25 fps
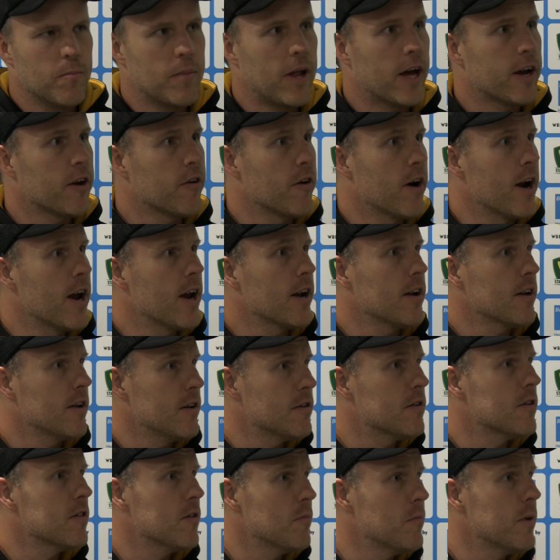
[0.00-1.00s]
Blake Grant
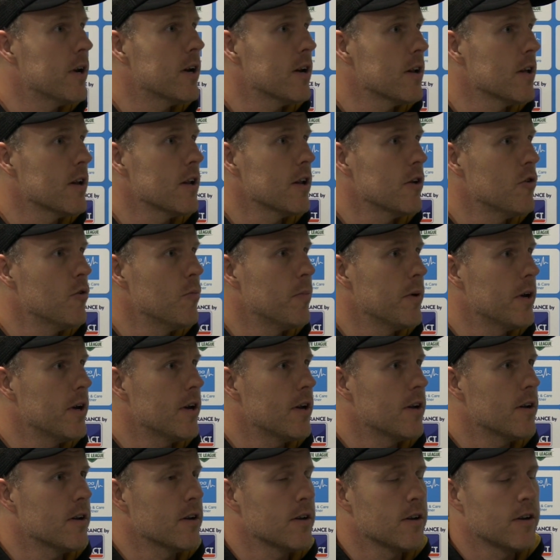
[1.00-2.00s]
into the middle a little
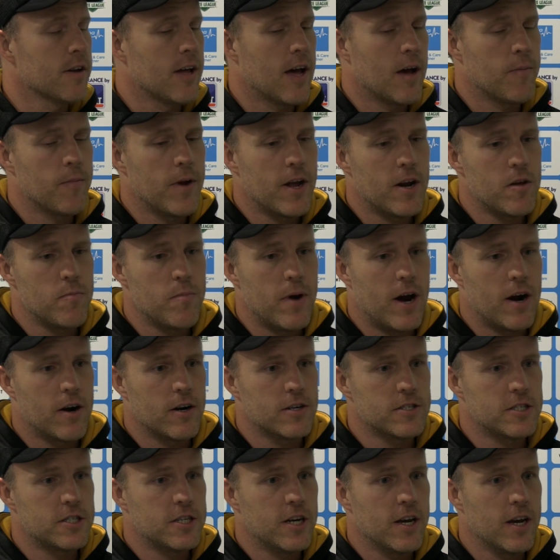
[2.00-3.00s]
bit, and Eddie
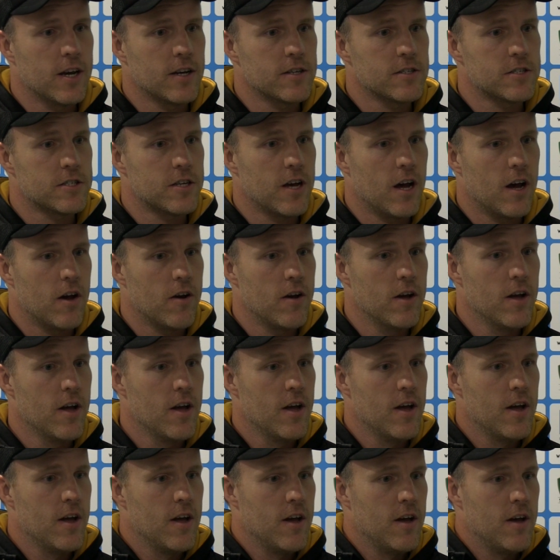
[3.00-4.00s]
Burrows-Cheng. So
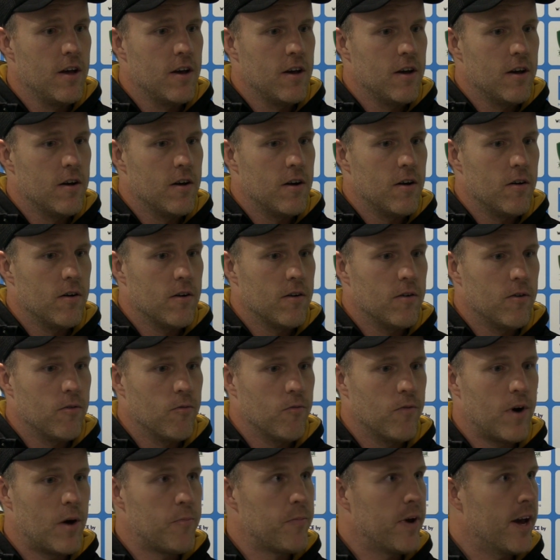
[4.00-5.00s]

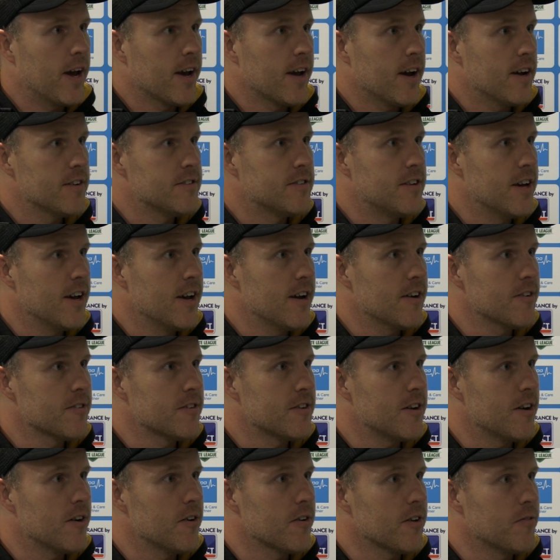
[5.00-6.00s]
one man goes down,
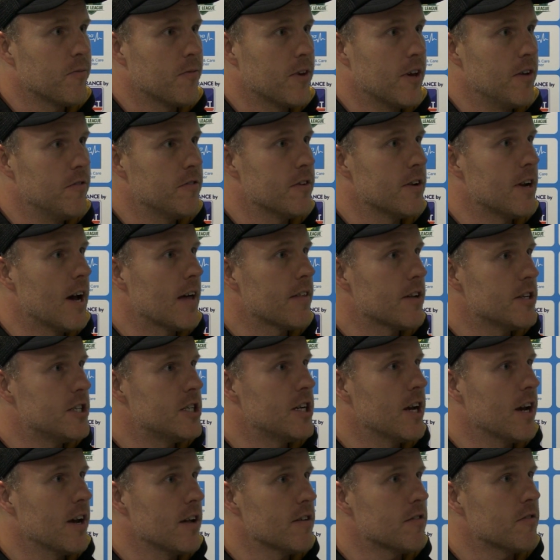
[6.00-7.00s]
so it gives another
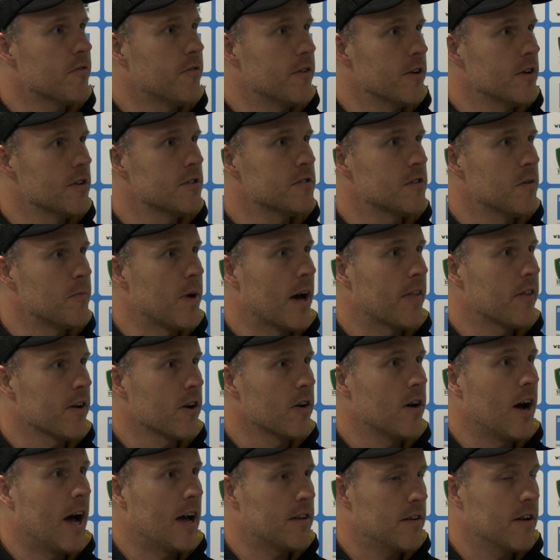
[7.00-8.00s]
chance for some
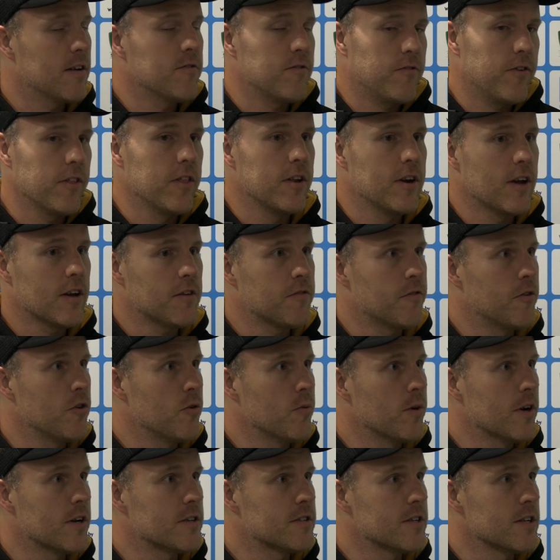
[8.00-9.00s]
other for the next
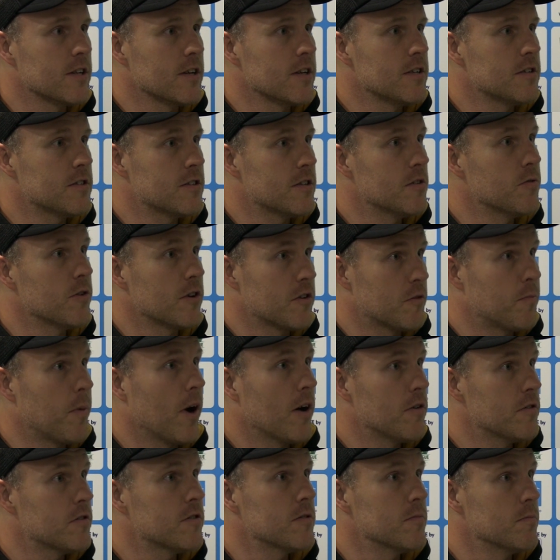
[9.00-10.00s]
few weeks at least to
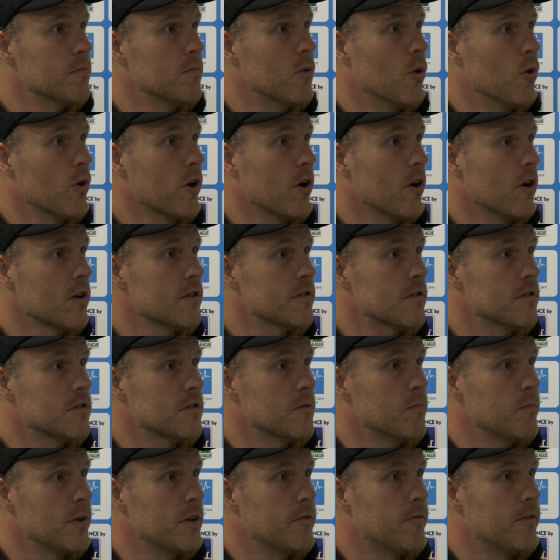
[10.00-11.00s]
expose some more guys to
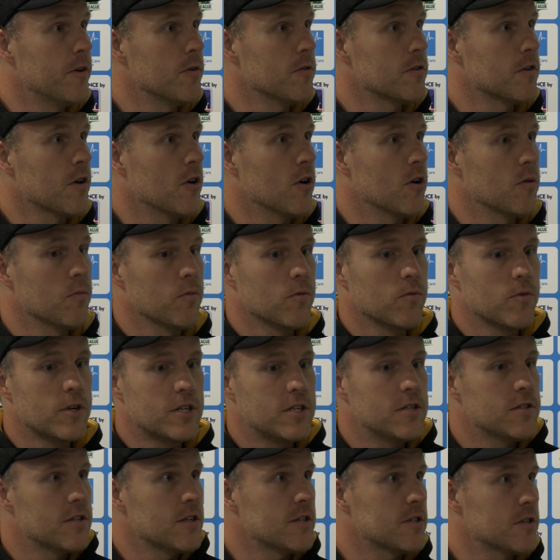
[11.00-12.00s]
some midfield time,
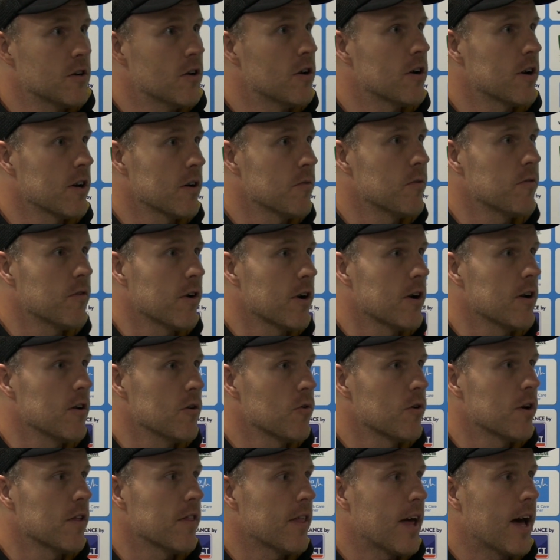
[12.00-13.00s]
which is exciting. We've got to
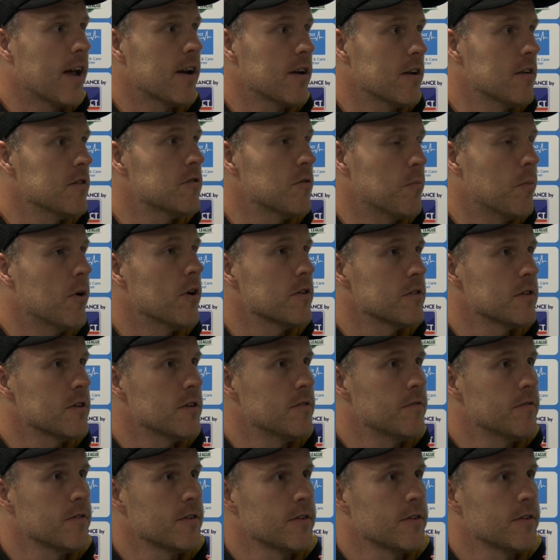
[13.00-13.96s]
look at that as a positive.